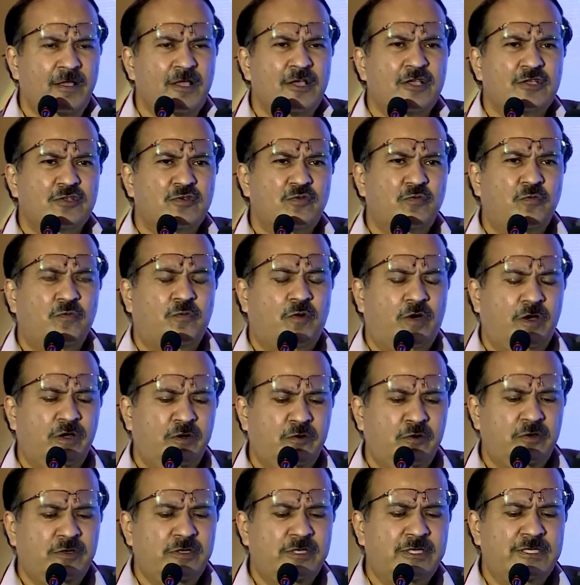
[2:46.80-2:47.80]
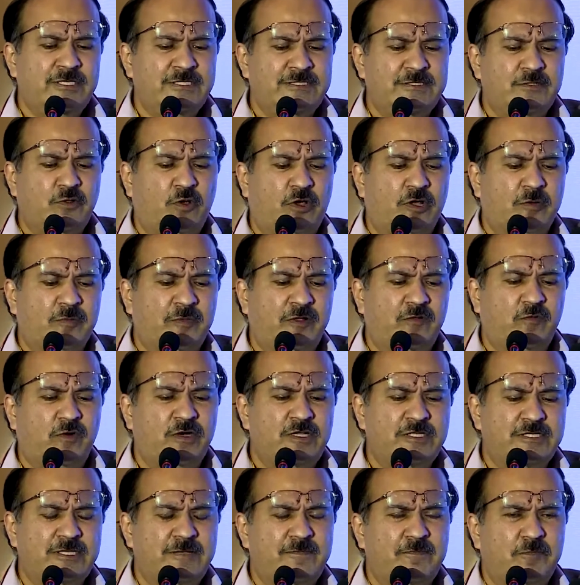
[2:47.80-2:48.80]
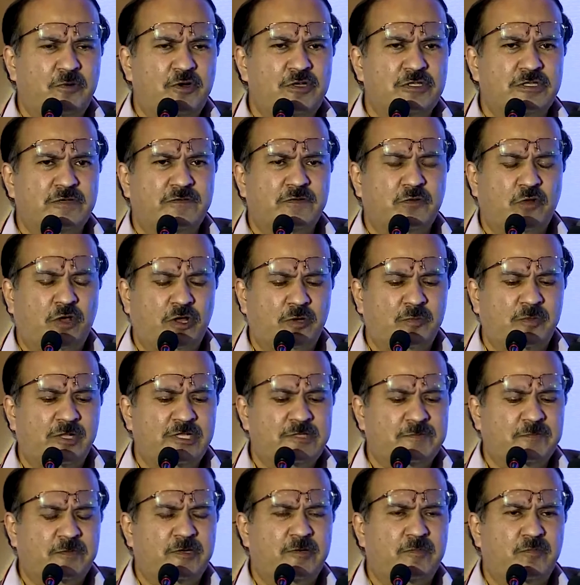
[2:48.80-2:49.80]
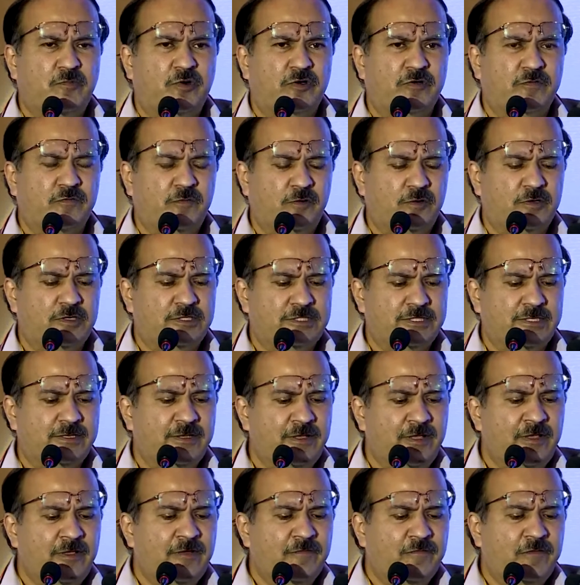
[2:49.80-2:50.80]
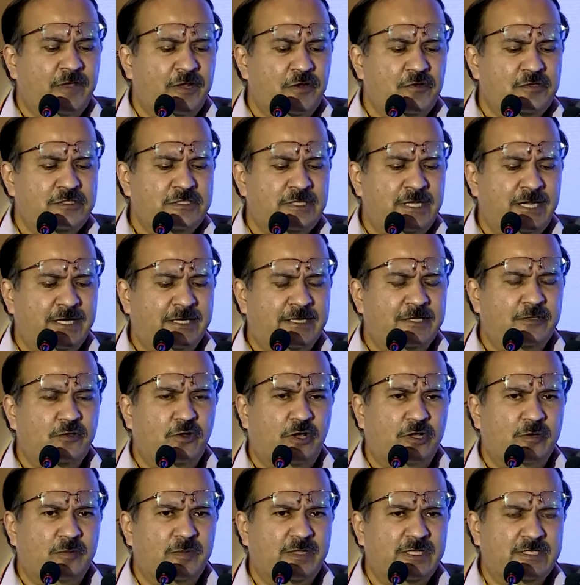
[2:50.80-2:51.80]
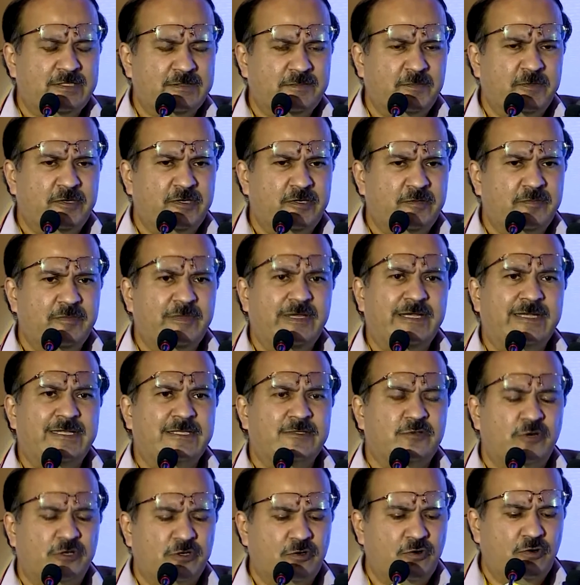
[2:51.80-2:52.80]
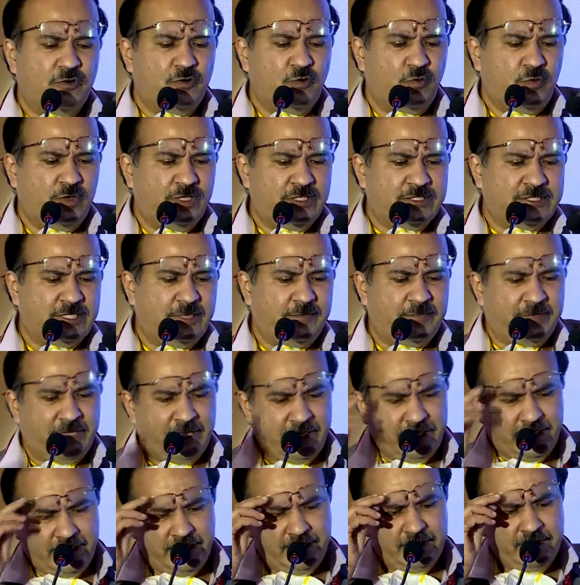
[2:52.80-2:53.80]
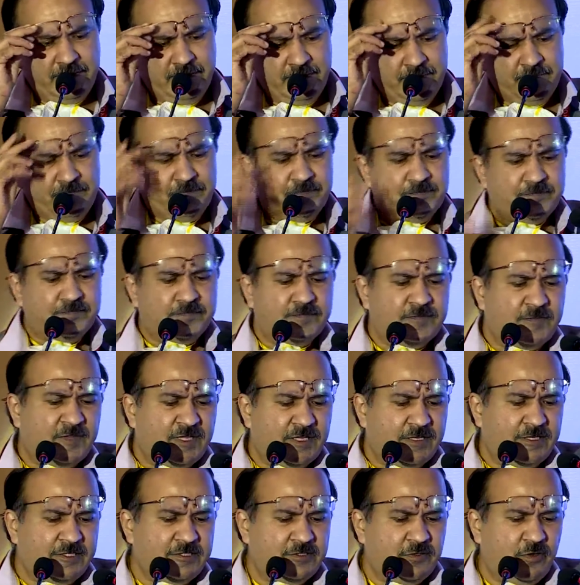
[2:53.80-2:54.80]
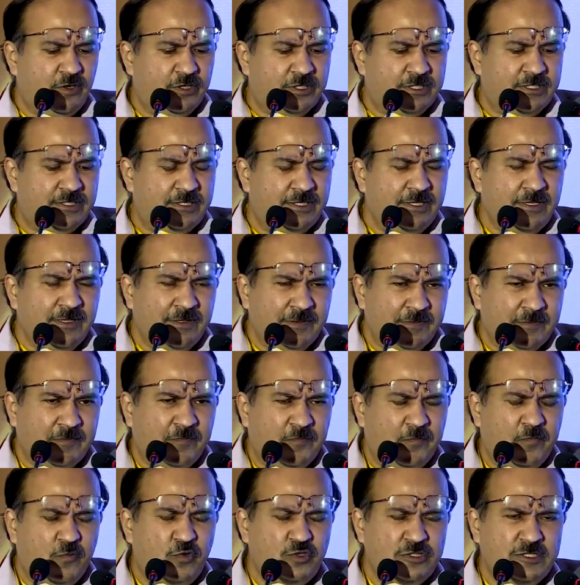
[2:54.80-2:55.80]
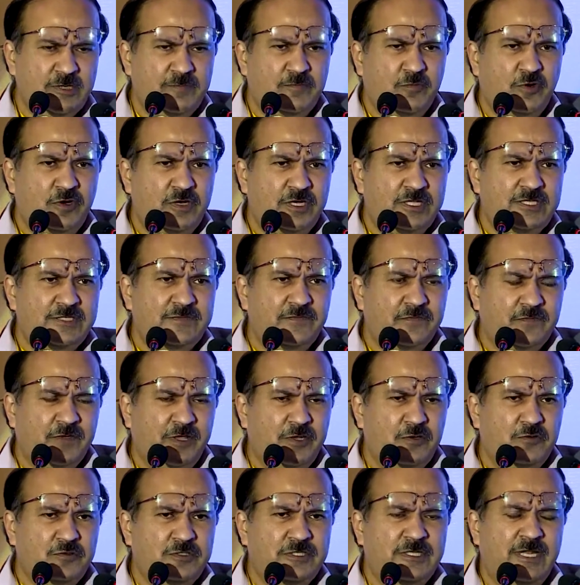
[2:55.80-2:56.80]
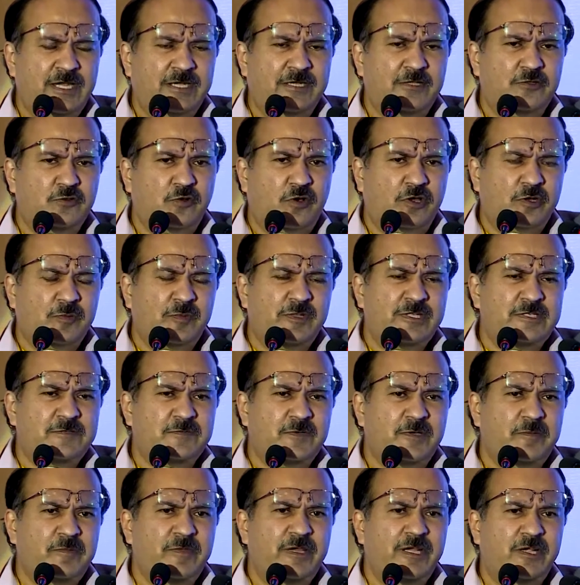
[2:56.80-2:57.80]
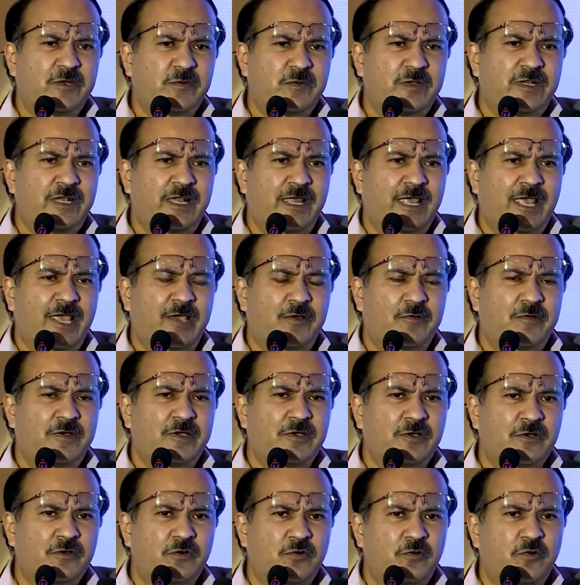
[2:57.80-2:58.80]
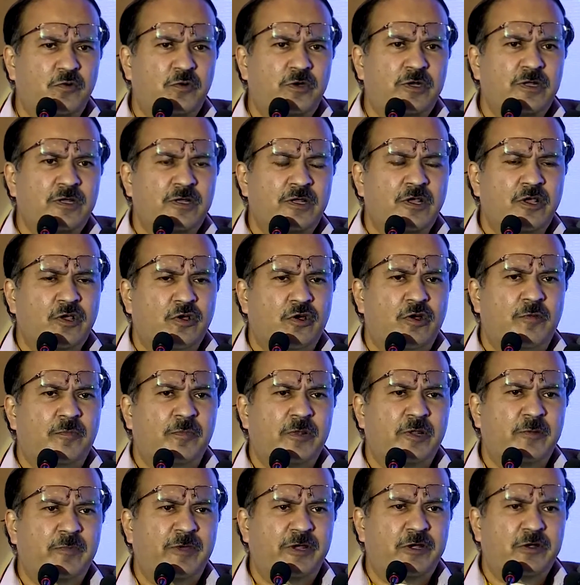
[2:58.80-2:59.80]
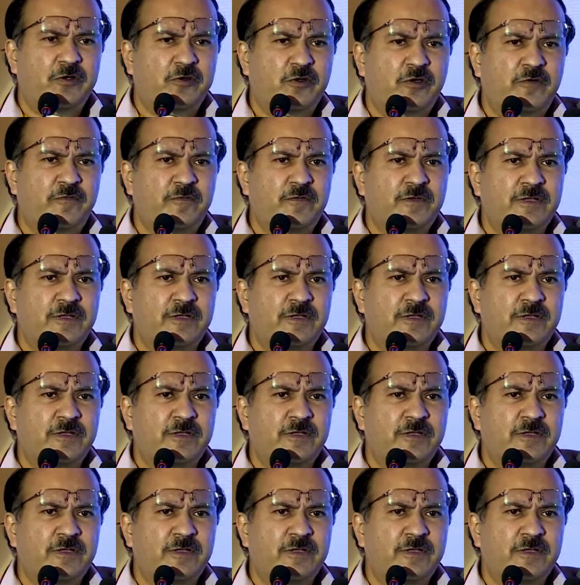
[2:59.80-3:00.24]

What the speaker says: So what is normal? What is the importance of a normal sperm morphology? When you select a normal sperm, it has got an oval shaped head. It's got a, most important is when you select a normal sperm, it will have a good complement of